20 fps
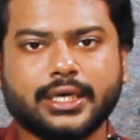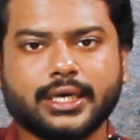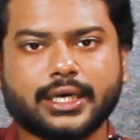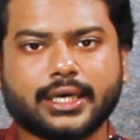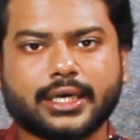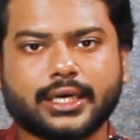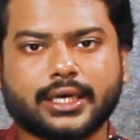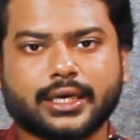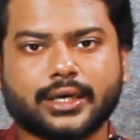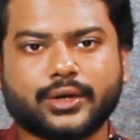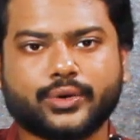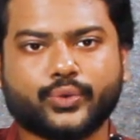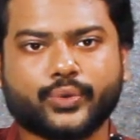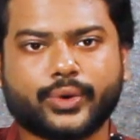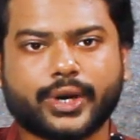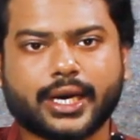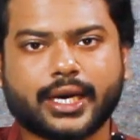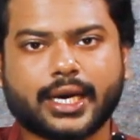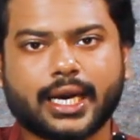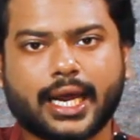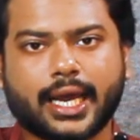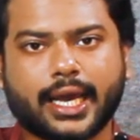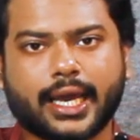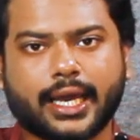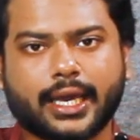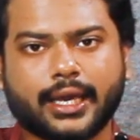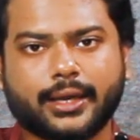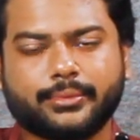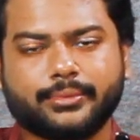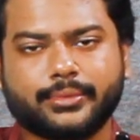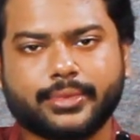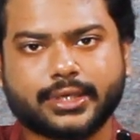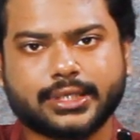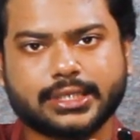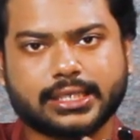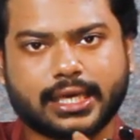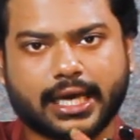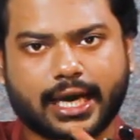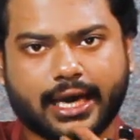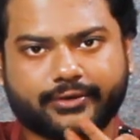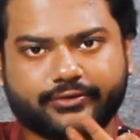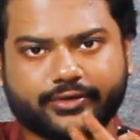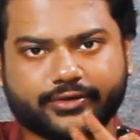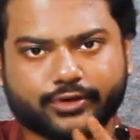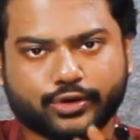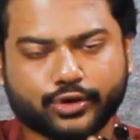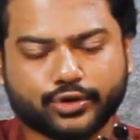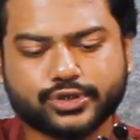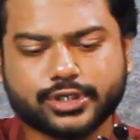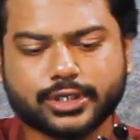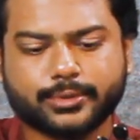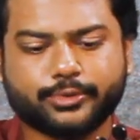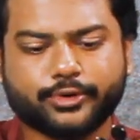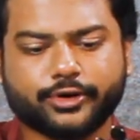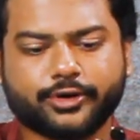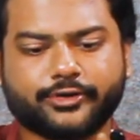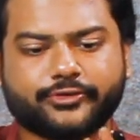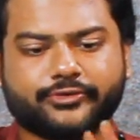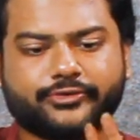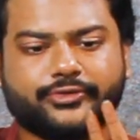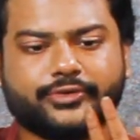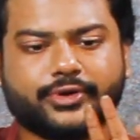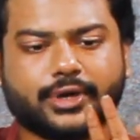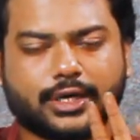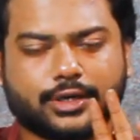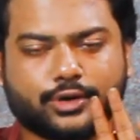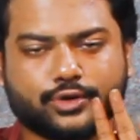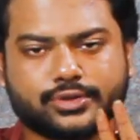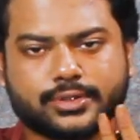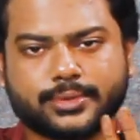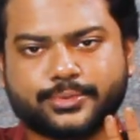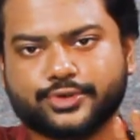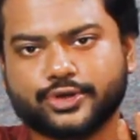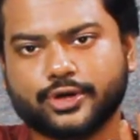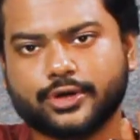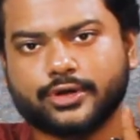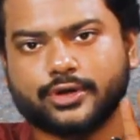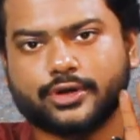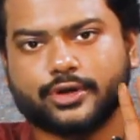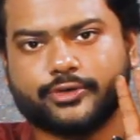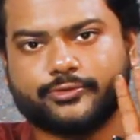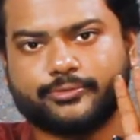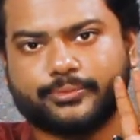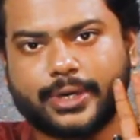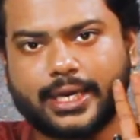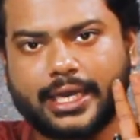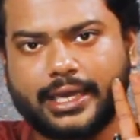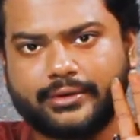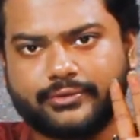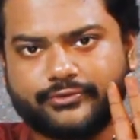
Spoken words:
where I have a close-up shot of my